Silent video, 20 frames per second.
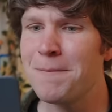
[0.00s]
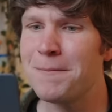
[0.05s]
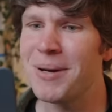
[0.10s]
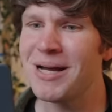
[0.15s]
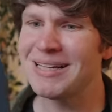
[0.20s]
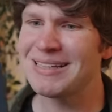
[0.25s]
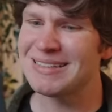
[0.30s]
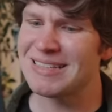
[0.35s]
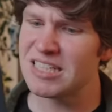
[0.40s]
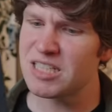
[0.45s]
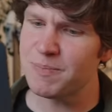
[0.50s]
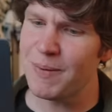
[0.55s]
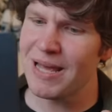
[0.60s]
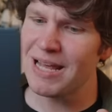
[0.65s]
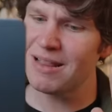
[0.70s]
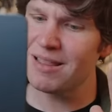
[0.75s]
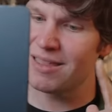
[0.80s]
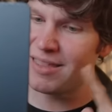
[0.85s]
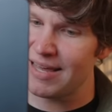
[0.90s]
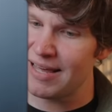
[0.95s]
But
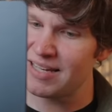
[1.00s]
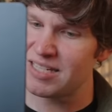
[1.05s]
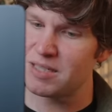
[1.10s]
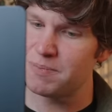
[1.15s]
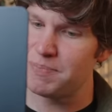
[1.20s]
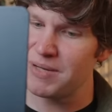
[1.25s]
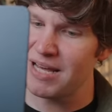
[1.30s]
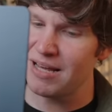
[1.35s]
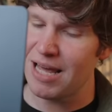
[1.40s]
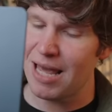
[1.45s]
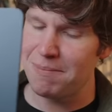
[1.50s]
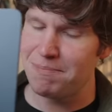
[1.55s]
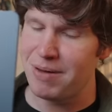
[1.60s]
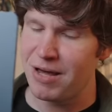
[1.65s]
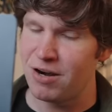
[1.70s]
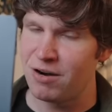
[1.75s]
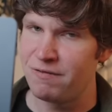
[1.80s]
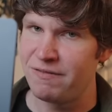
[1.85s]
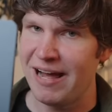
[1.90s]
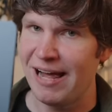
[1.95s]
despite this being a
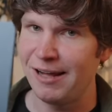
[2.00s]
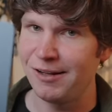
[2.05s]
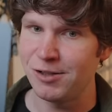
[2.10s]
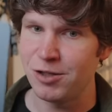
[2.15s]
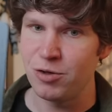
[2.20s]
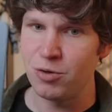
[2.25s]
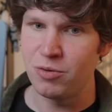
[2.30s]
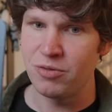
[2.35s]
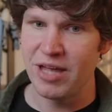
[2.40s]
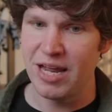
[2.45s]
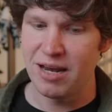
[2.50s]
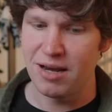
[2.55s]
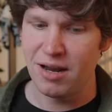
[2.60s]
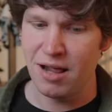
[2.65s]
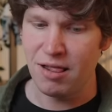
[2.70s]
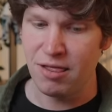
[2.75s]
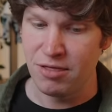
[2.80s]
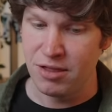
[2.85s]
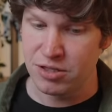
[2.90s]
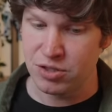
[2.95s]
better value than
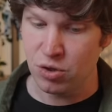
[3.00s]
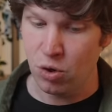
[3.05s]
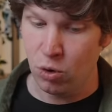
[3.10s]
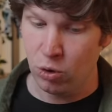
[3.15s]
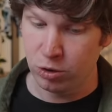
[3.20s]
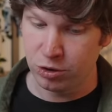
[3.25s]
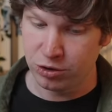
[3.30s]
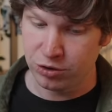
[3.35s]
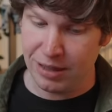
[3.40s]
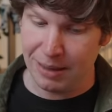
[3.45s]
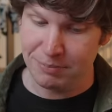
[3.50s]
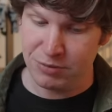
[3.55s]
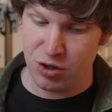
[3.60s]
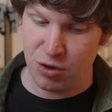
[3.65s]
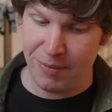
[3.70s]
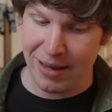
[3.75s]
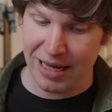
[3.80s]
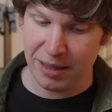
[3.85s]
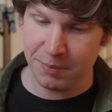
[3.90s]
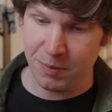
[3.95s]
this older
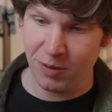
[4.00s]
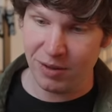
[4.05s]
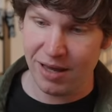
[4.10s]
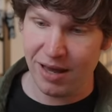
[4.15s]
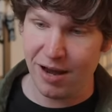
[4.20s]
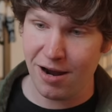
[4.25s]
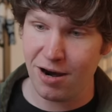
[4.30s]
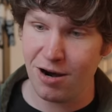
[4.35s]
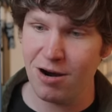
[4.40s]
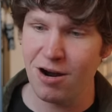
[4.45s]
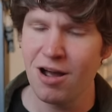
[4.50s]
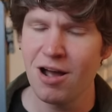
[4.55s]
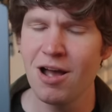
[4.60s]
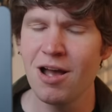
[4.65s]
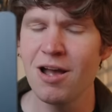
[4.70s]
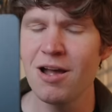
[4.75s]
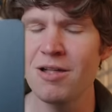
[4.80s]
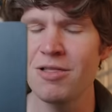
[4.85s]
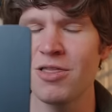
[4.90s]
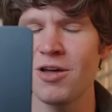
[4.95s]
M2 MacBook Air,
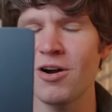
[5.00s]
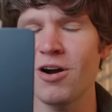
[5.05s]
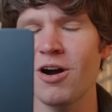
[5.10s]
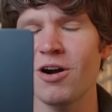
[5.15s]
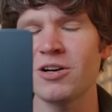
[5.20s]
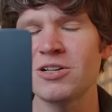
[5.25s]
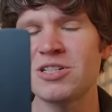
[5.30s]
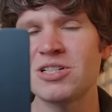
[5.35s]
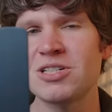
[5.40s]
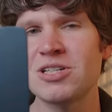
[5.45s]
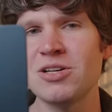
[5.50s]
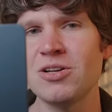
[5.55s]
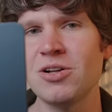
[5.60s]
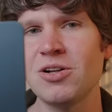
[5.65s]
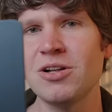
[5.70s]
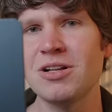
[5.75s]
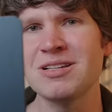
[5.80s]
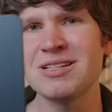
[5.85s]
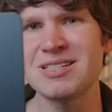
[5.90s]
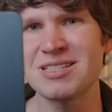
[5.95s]
there are
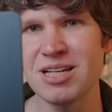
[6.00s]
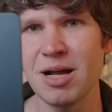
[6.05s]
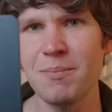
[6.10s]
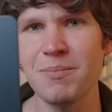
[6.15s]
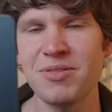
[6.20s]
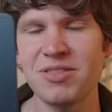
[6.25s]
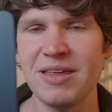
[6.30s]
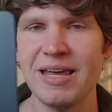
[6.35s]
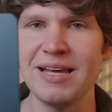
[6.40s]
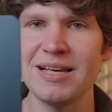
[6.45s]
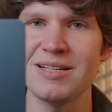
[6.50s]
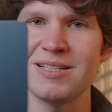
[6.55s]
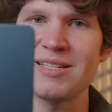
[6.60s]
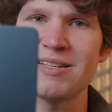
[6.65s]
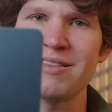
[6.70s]
still some things